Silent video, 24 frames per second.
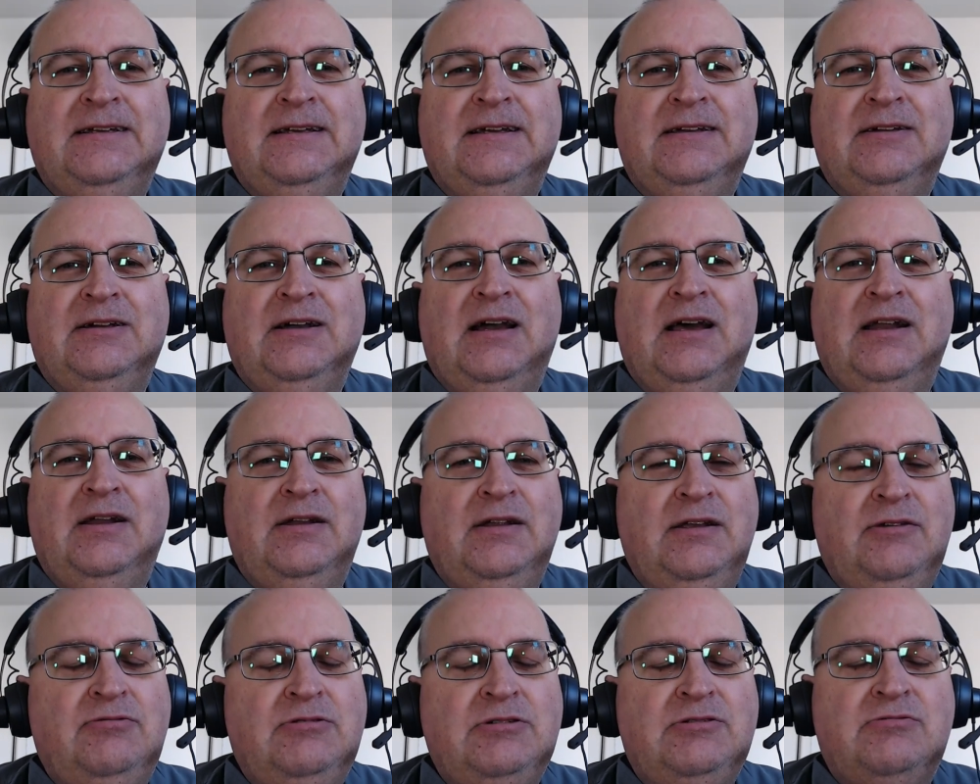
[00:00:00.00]
And
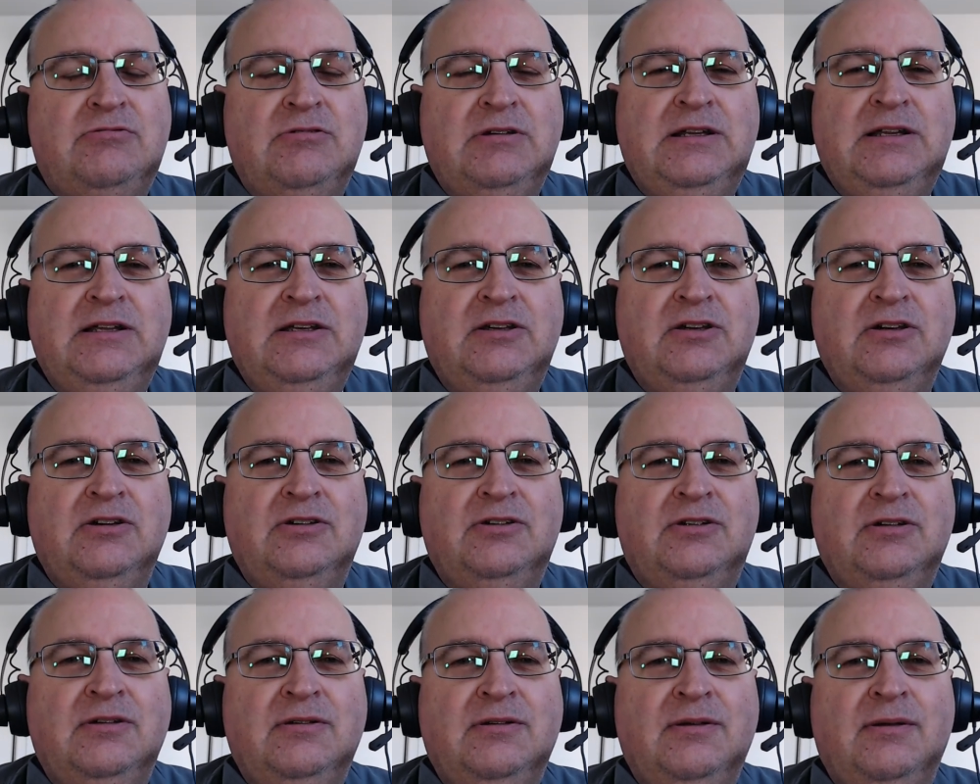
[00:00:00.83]
it was really
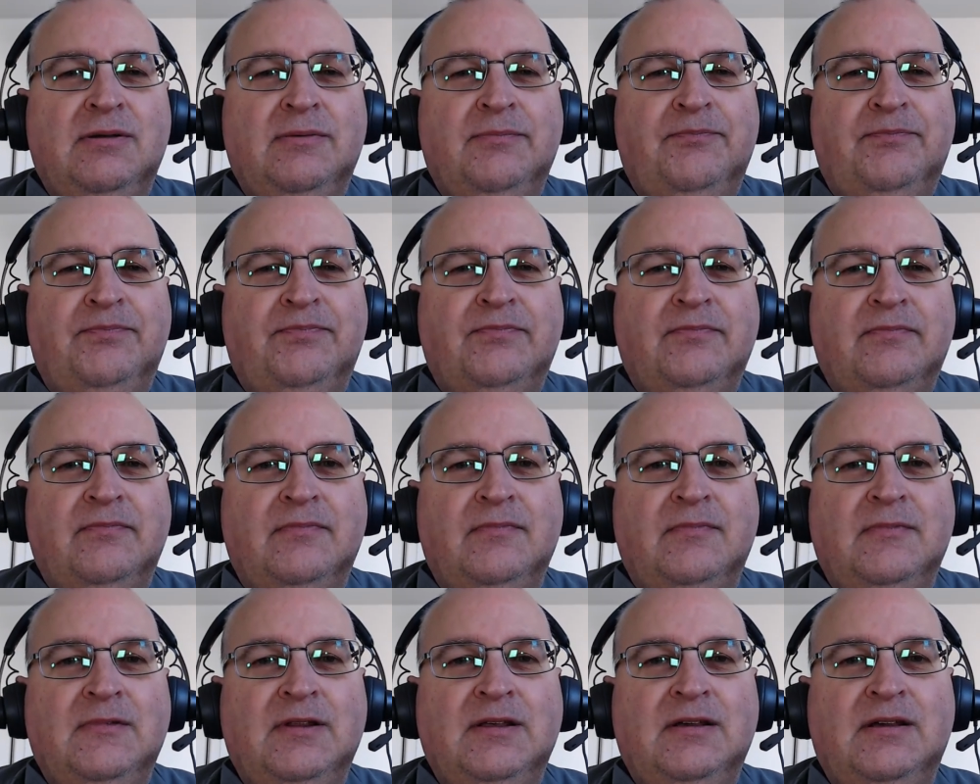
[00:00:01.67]
good.
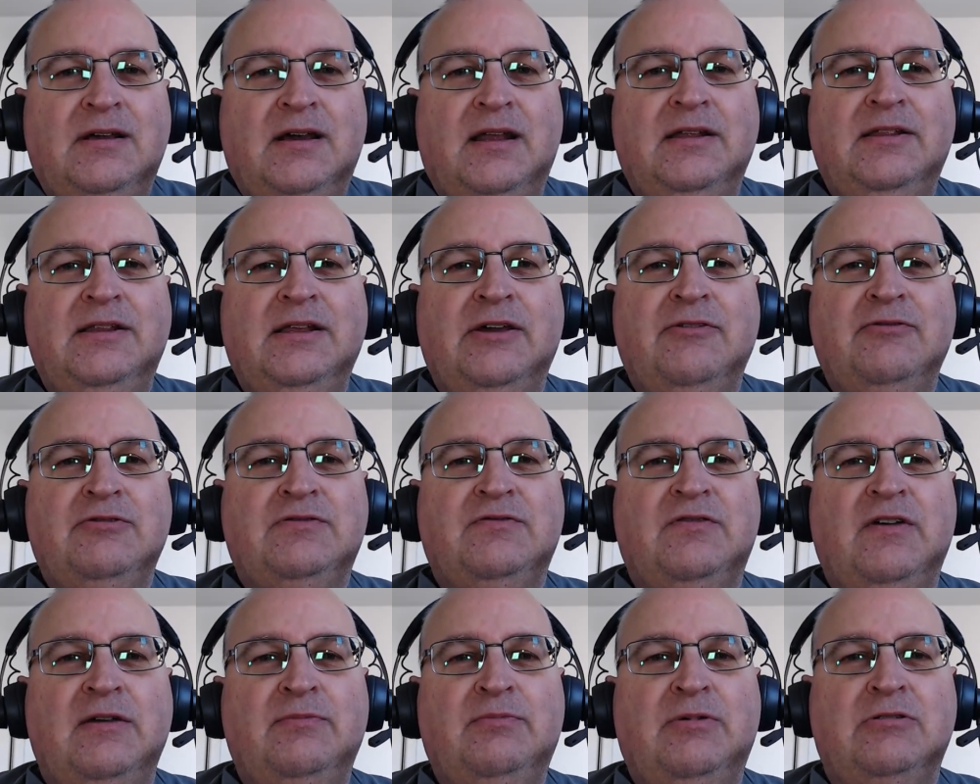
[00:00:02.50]
And I think it was
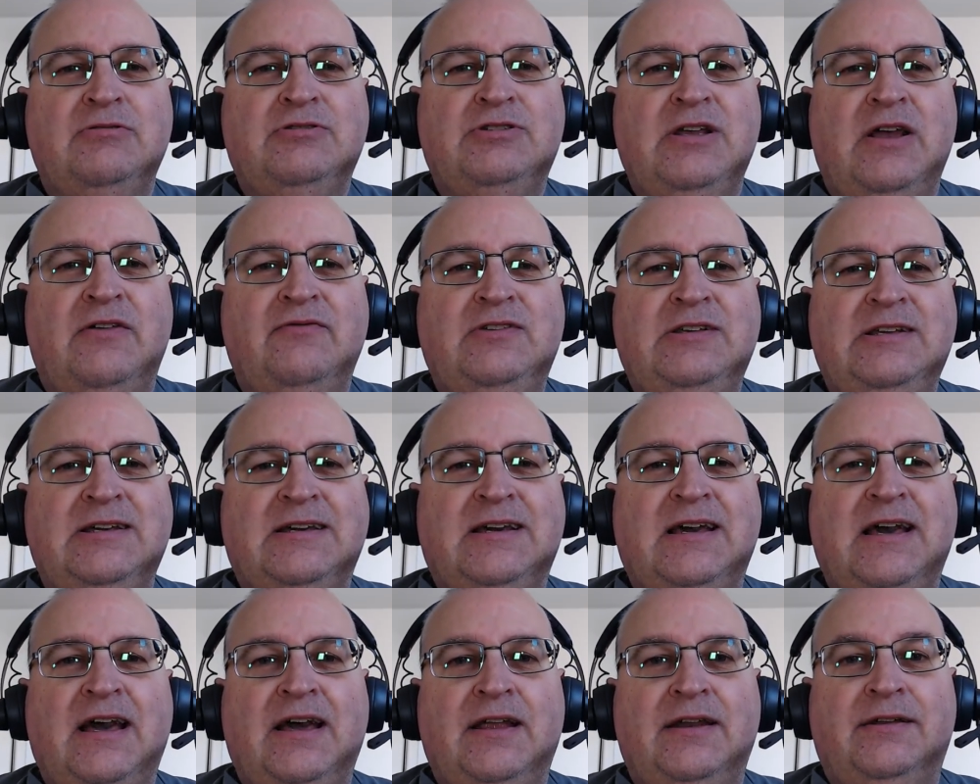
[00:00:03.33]
£5.70 a
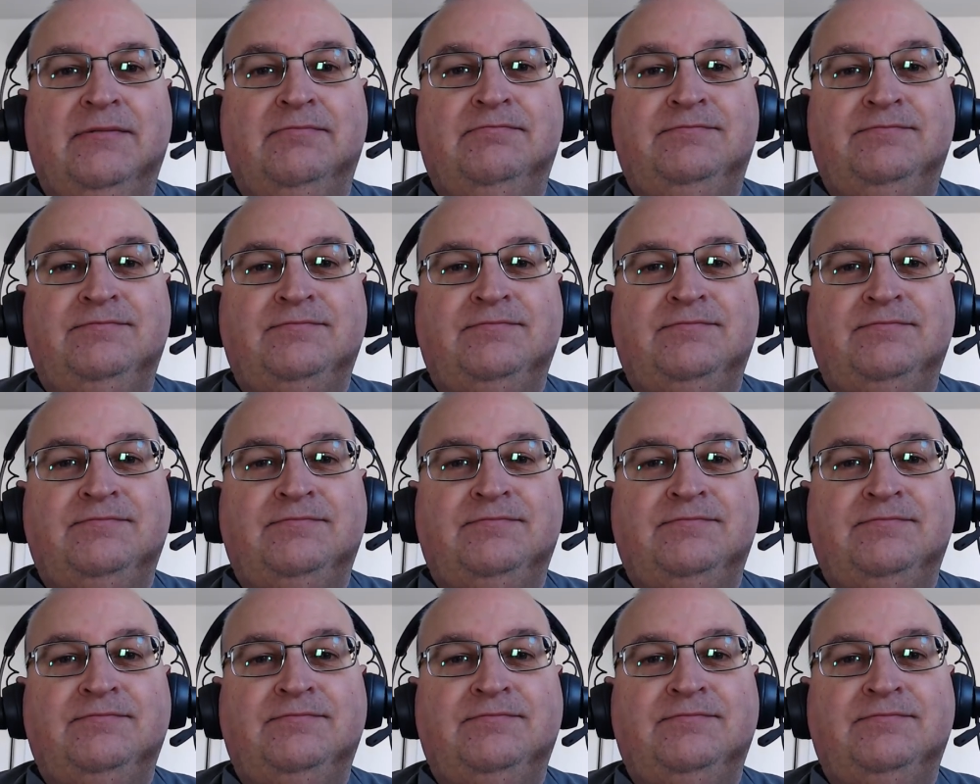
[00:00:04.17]
can,